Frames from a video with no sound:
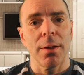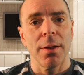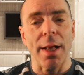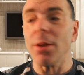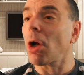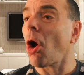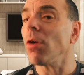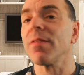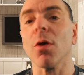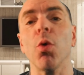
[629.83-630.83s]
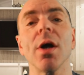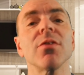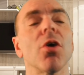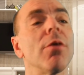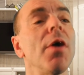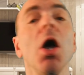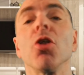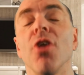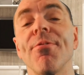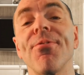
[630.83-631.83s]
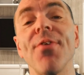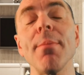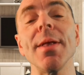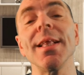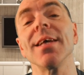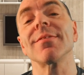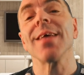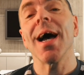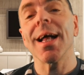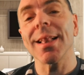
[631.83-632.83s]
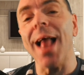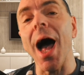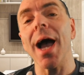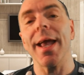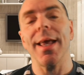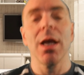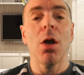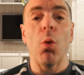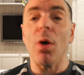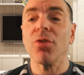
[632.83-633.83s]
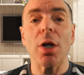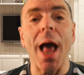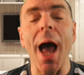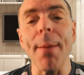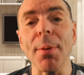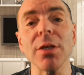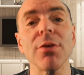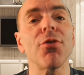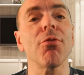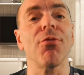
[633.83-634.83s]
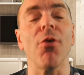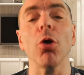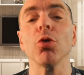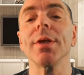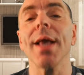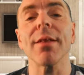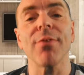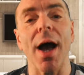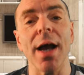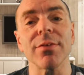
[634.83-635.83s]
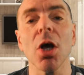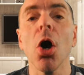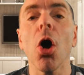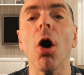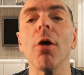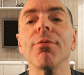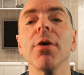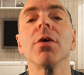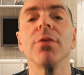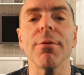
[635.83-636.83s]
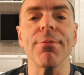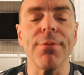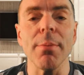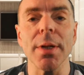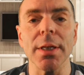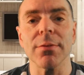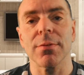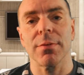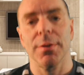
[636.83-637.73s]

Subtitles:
And the consequence of the feminist lie. What's going to happen if you follow the advice of the feminists?